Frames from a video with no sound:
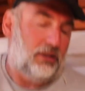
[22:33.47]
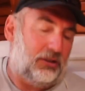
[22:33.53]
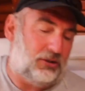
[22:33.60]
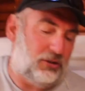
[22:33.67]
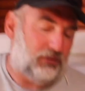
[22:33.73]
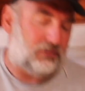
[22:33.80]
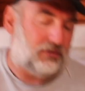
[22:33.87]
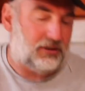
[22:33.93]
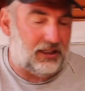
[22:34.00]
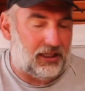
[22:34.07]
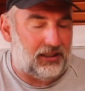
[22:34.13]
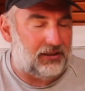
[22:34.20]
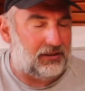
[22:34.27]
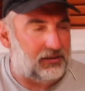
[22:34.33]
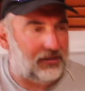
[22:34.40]
you
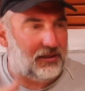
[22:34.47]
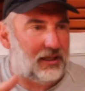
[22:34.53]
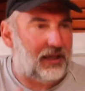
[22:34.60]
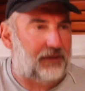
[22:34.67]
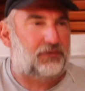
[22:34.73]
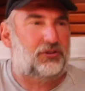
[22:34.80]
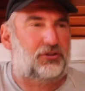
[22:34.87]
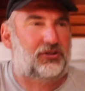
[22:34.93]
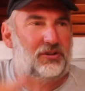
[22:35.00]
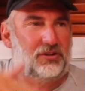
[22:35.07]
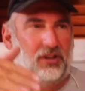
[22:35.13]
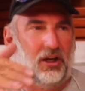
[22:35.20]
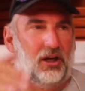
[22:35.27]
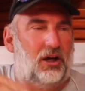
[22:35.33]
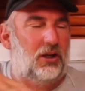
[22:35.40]
then have to
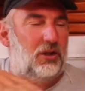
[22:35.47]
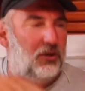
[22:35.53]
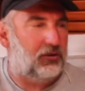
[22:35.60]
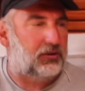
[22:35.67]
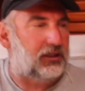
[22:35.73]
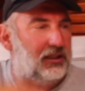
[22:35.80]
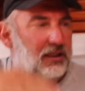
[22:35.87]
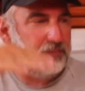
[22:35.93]
start looking